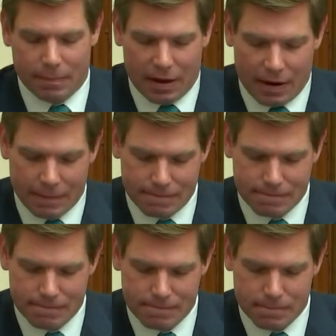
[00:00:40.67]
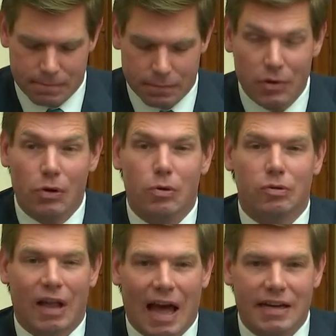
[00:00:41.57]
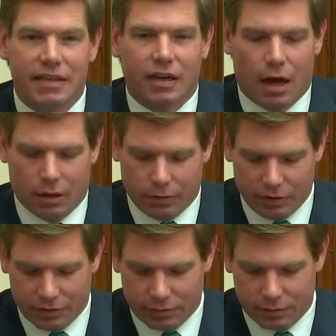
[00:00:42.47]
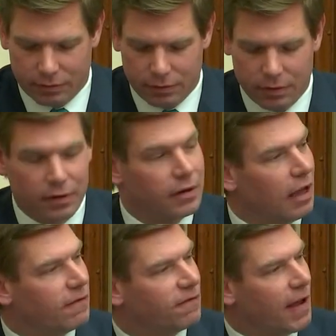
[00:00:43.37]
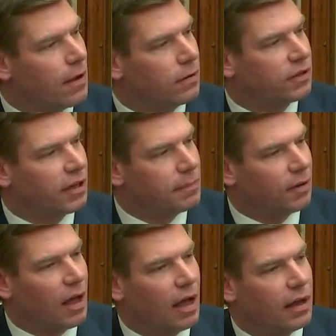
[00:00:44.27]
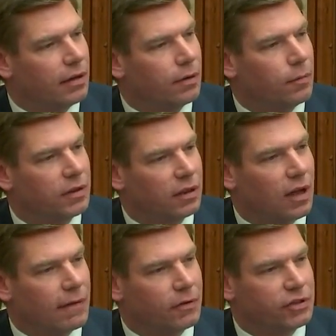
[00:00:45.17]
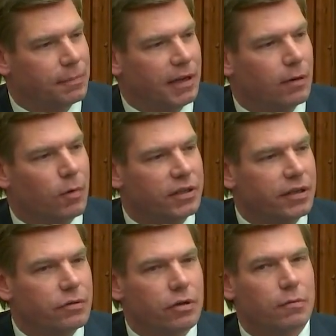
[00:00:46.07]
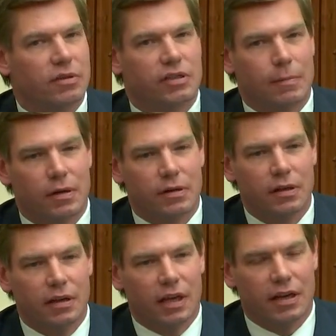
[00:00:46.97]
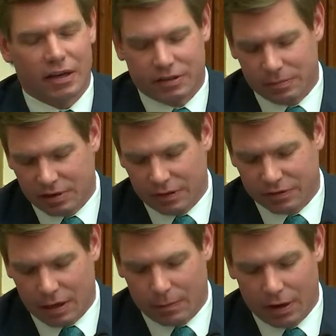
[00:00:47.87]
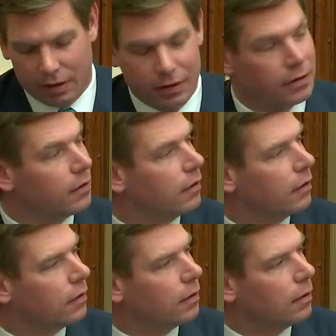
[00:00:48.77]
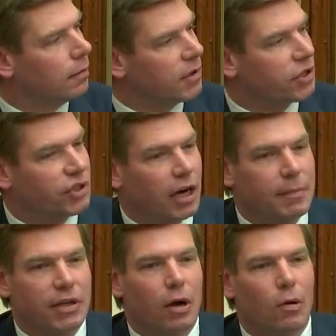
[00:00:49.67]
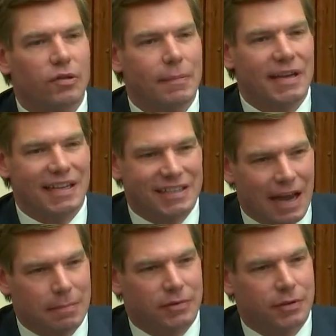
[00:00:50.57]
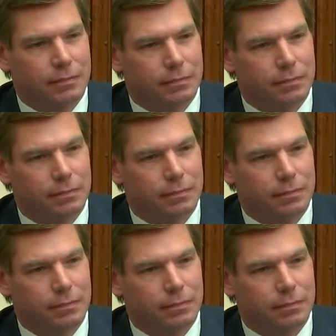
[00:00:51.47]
campaign, who lied to Congress, and failed to comply with the lawful subpoena? What do you do when someone conducts themselves that way? Mr. Chairman, you hold them in contempt.